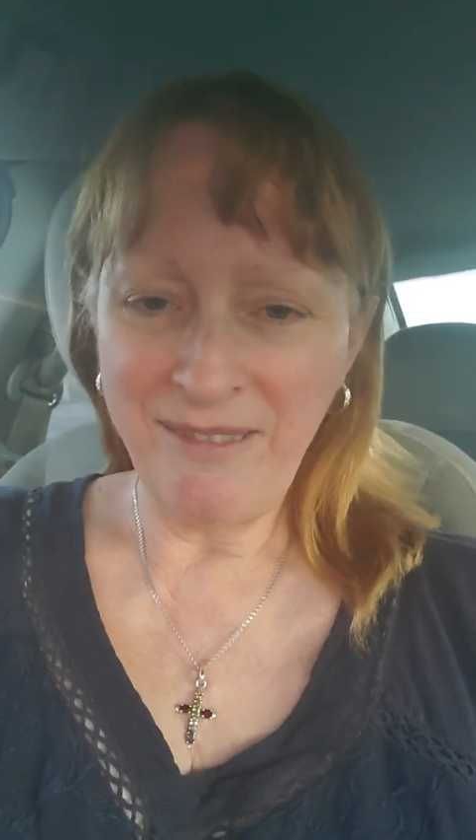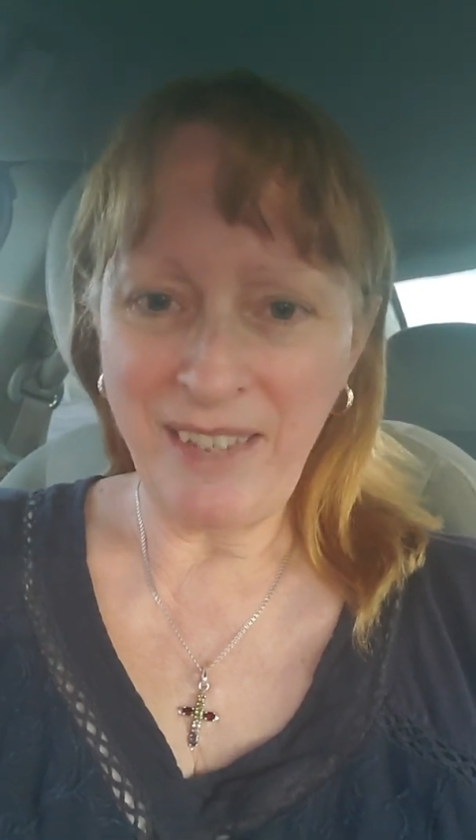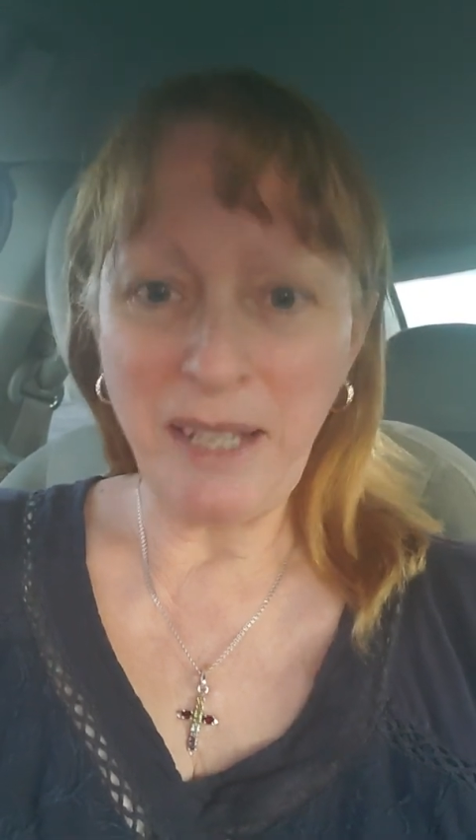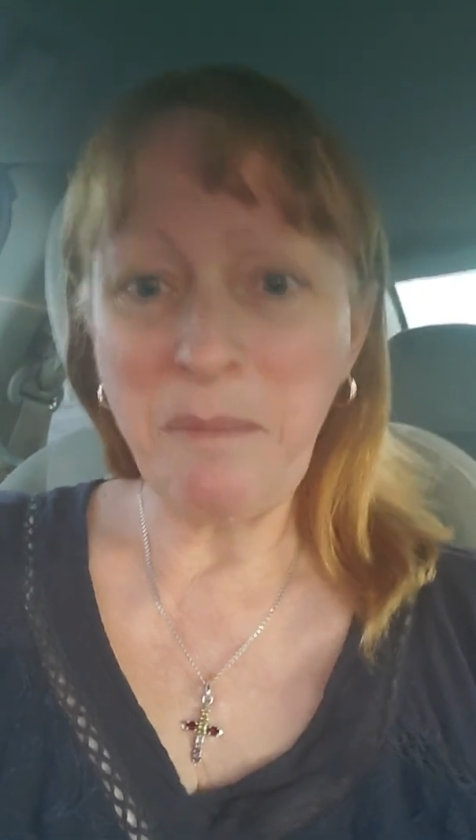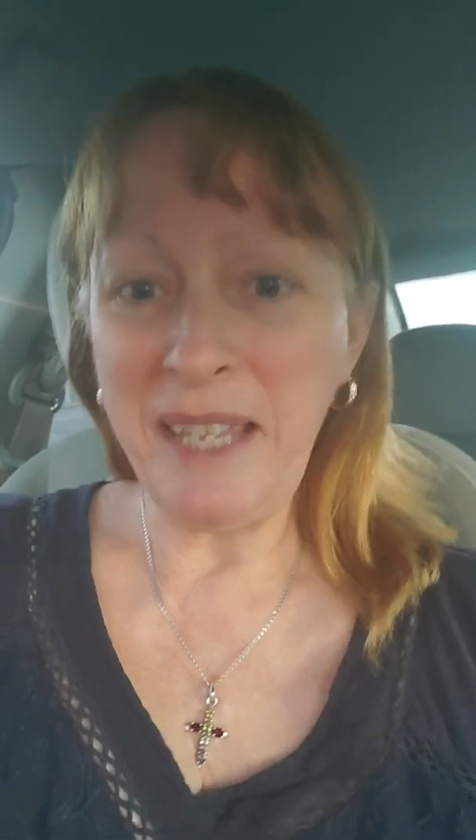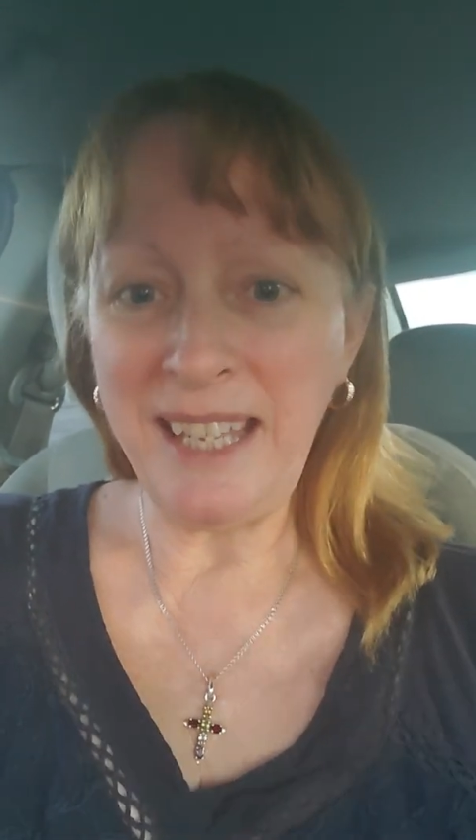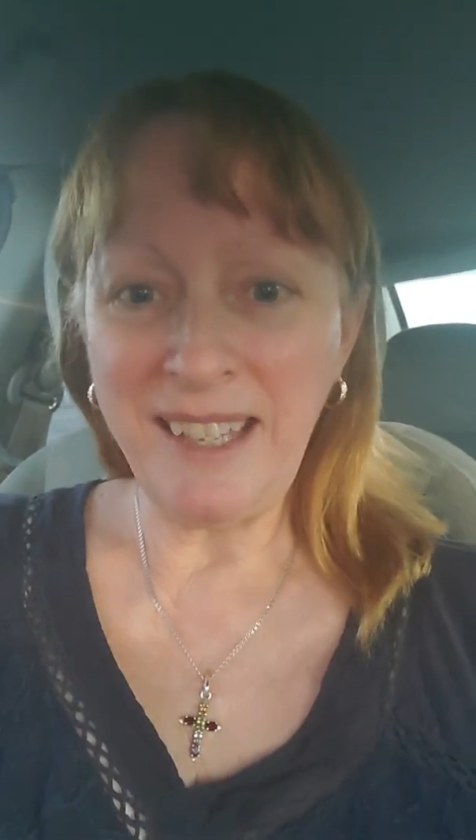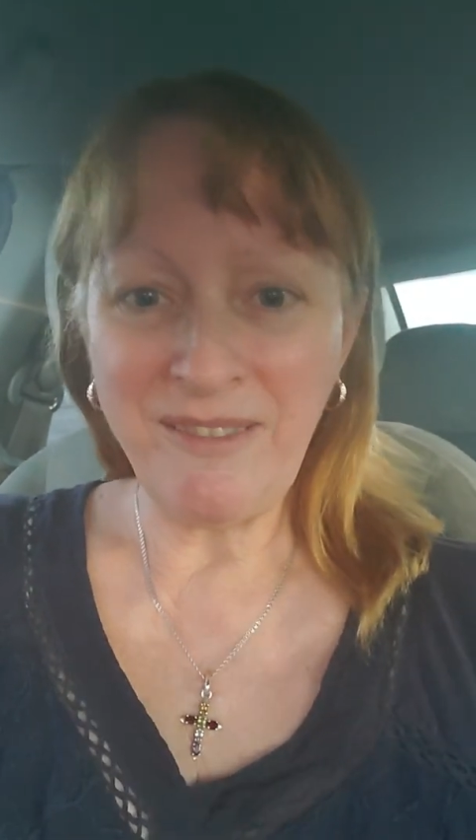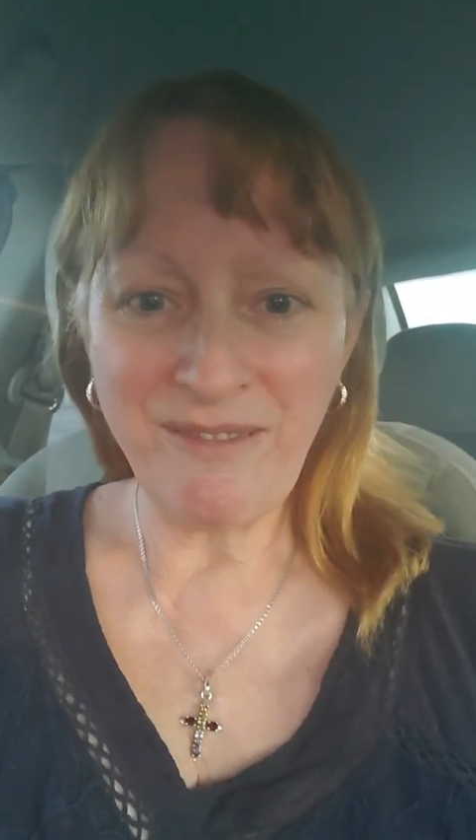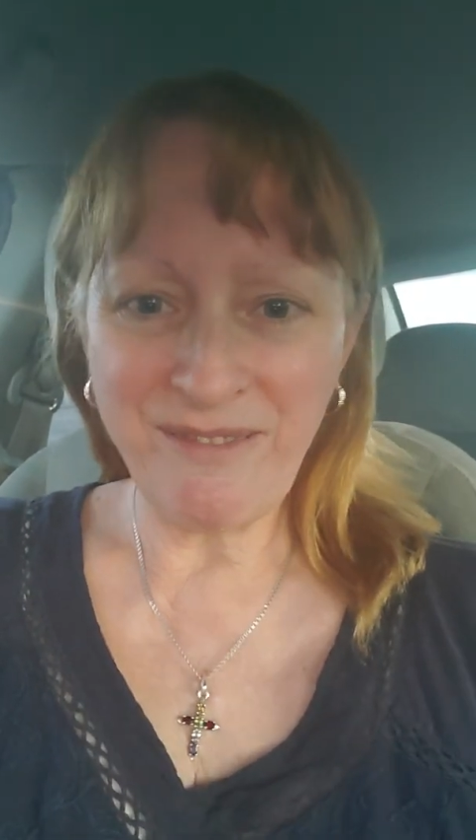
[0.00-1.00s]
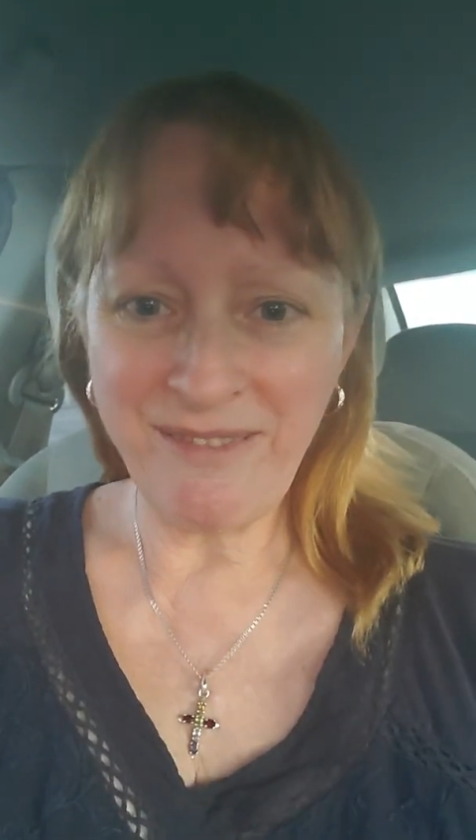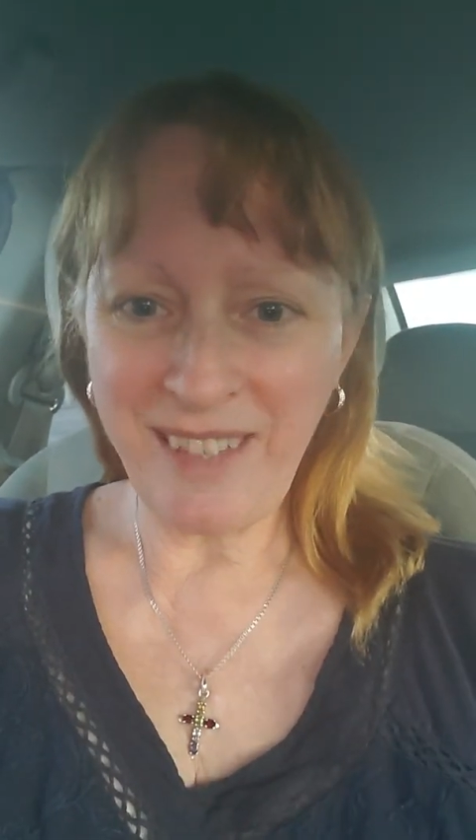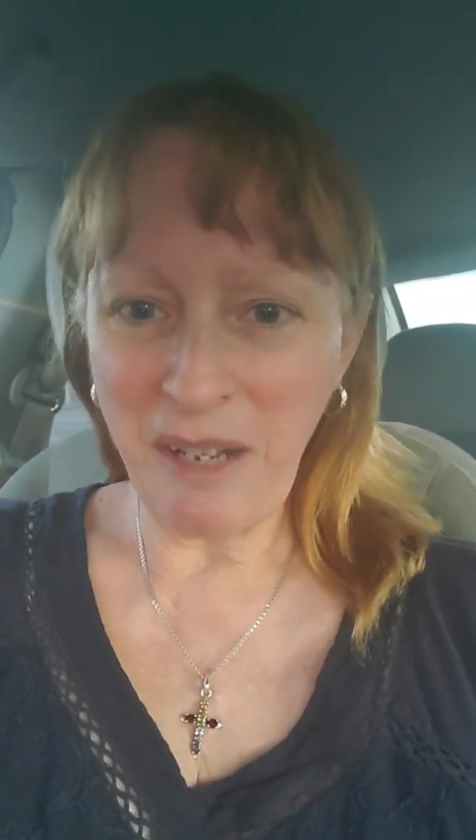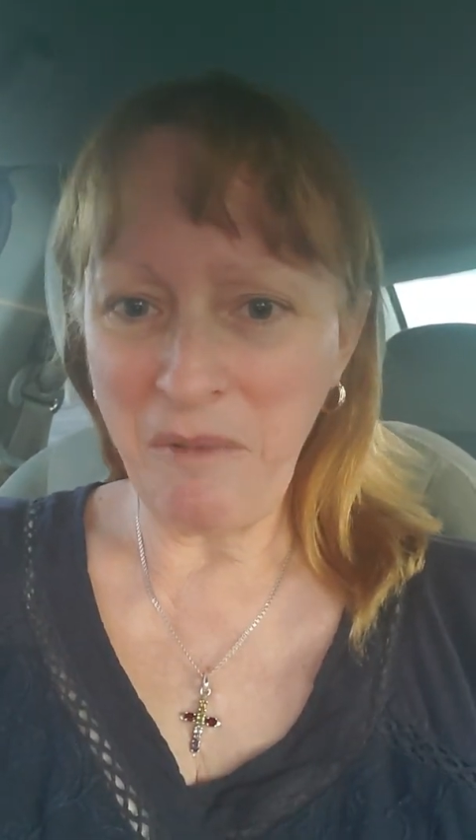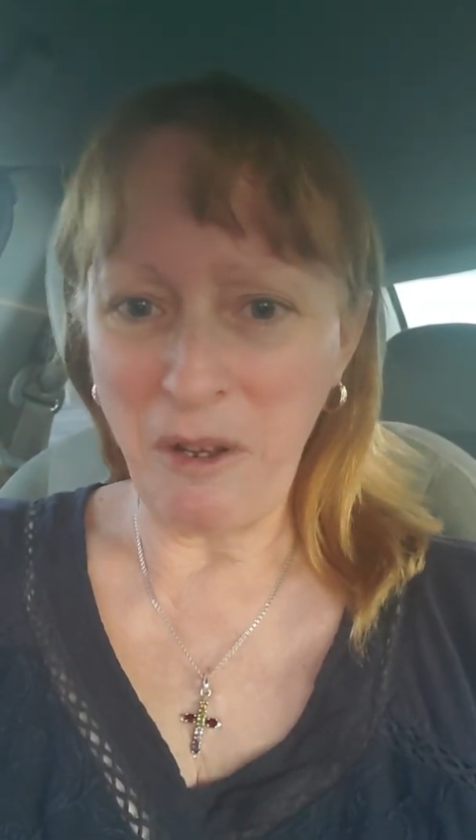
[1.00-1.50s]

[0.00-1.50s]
Like me, I'm